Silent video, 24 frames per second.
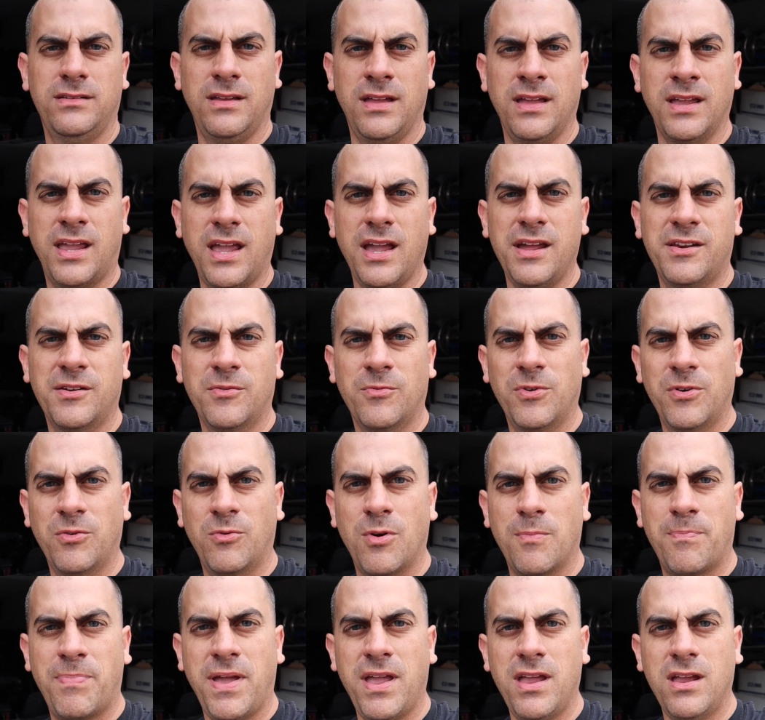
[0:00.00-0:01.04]
In case you're wondering
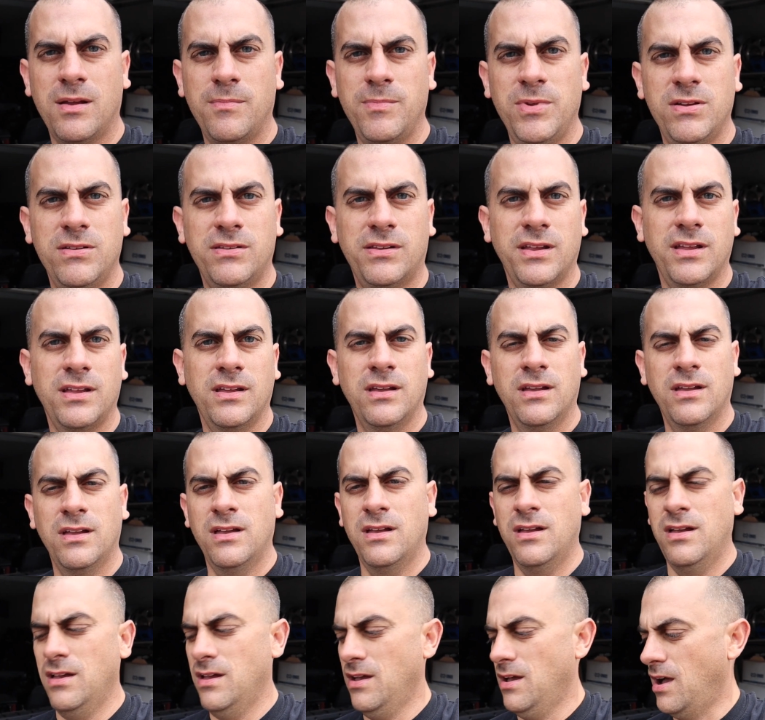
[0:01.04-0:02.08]
what paint I'm using,
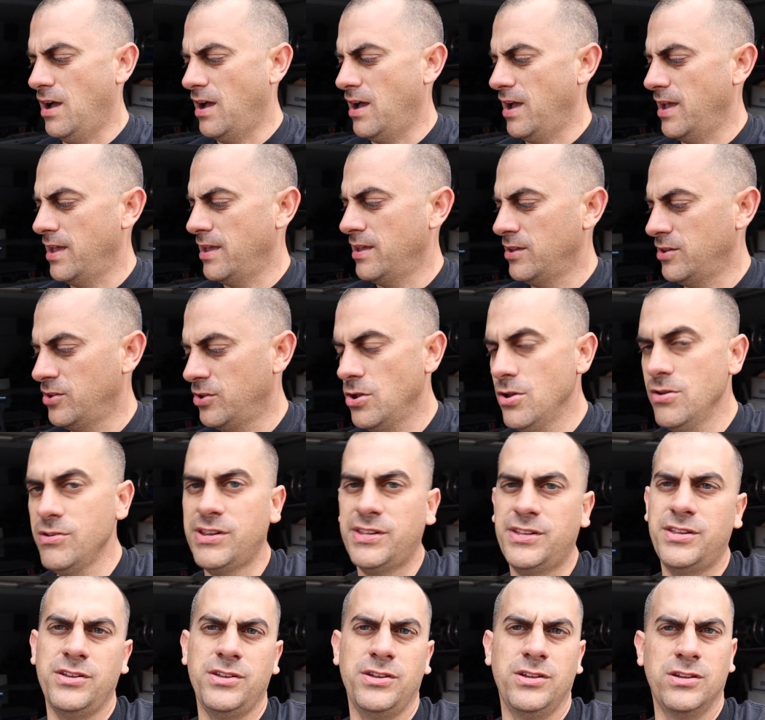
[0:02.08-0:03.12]
I
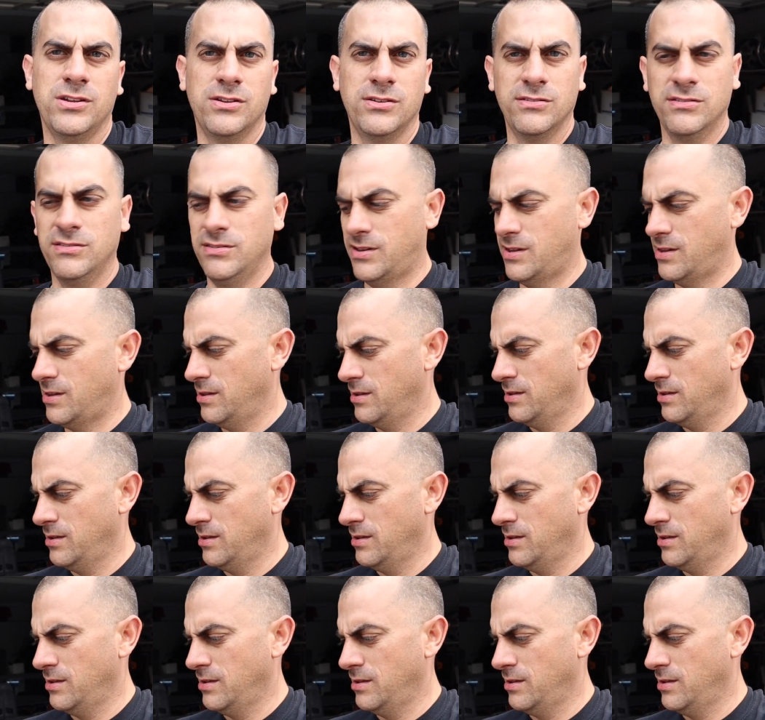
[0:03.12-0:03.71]
used to use